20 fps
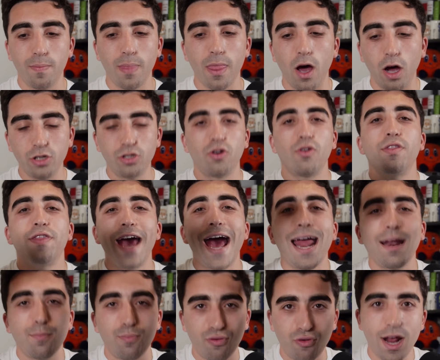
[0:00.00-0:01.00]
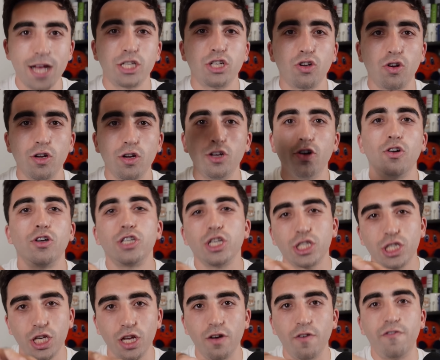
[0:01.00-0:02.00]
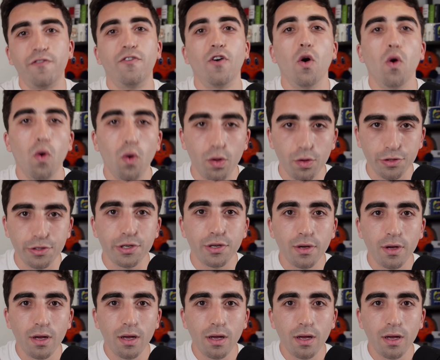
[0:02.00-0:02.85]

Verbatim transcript: under that pressure, you're just going to fold.